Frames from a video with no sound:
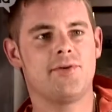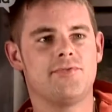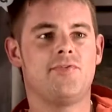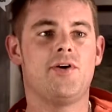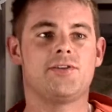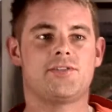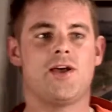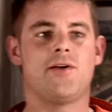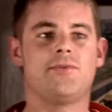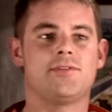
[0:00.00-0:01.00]
my first
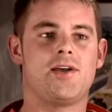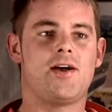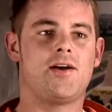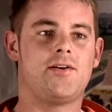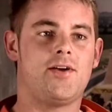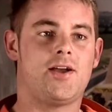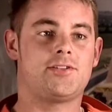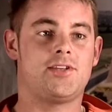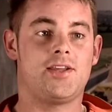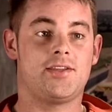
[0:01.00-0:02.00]
high was
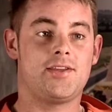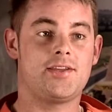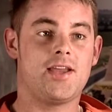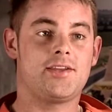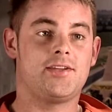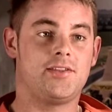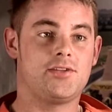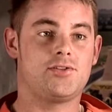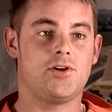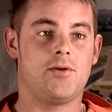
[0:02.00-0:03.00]
actually getting
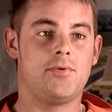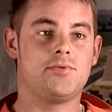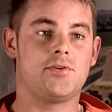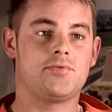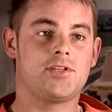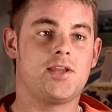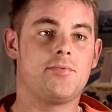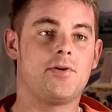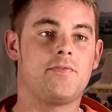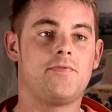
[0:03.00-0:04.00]
this job. It was obviously
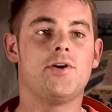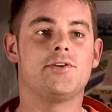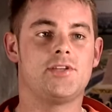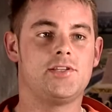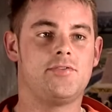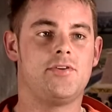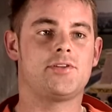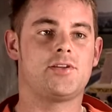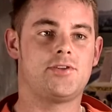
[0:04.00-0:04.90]
one of the first interviews I